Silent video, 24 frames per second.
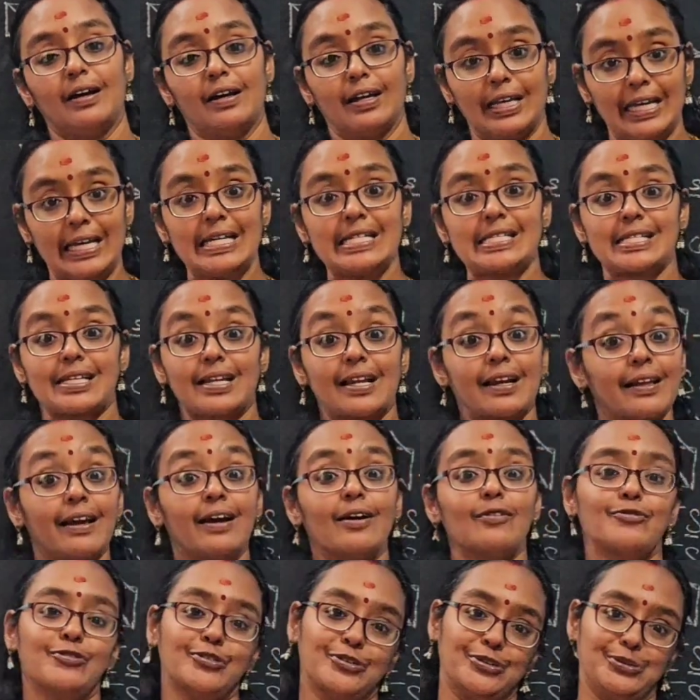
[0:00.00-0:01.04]
is
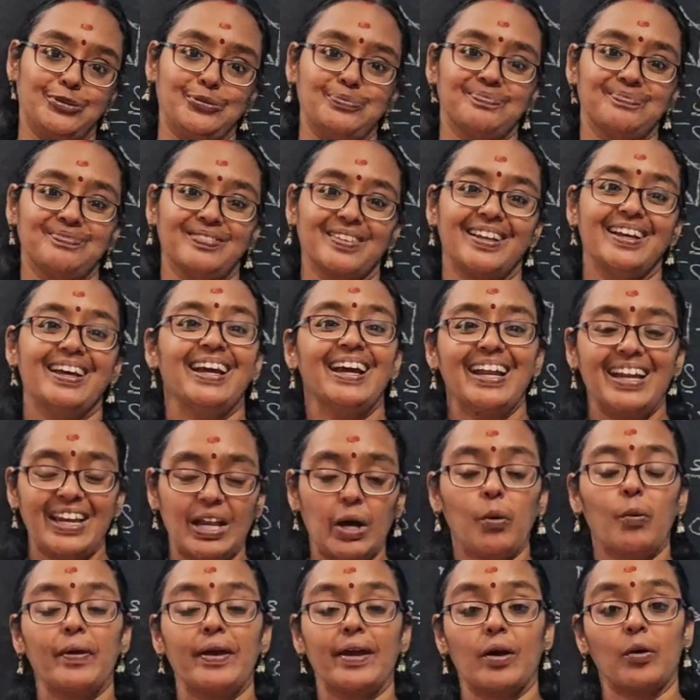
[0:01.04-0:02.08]
clear for you. Now
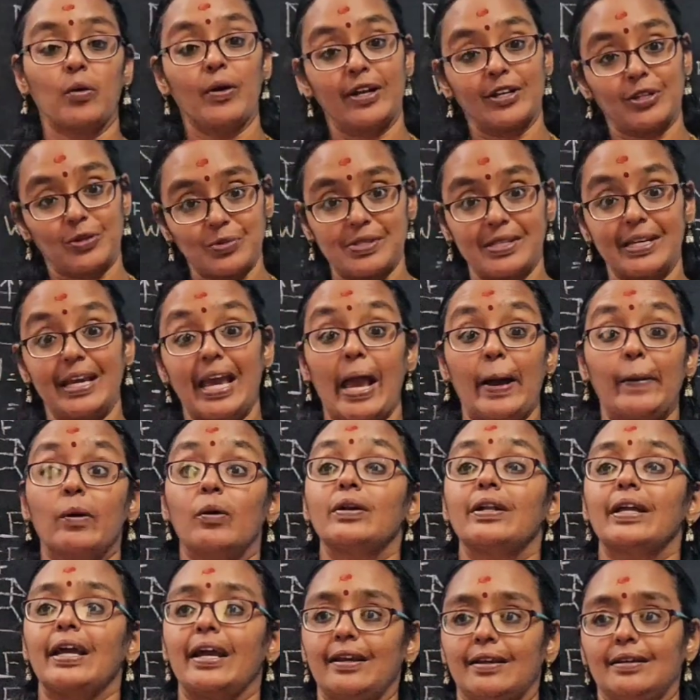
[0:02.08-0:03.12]
we are going to see
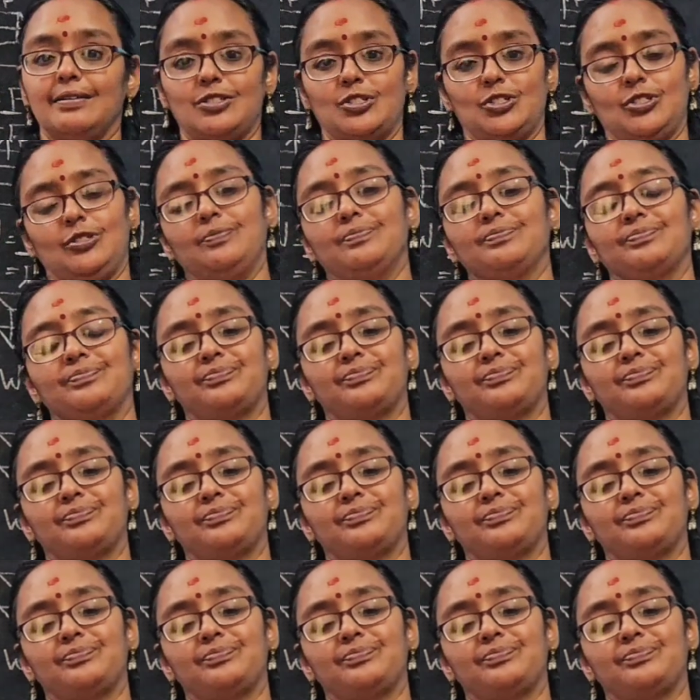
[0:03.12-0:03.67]
about energy.